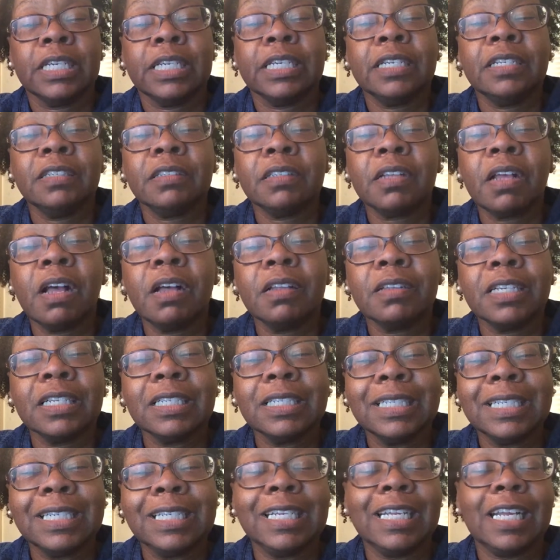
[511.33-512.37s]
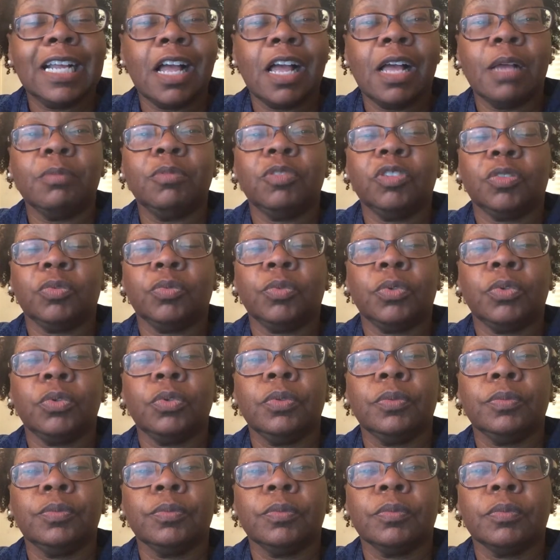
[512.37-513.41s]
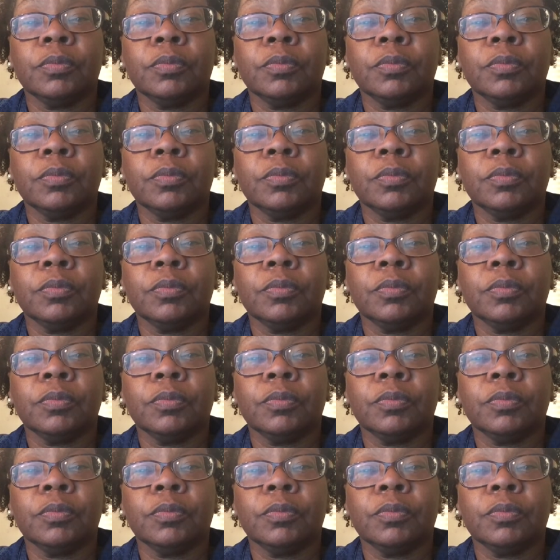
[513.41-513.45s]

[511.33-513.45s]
It is called the leading object rule.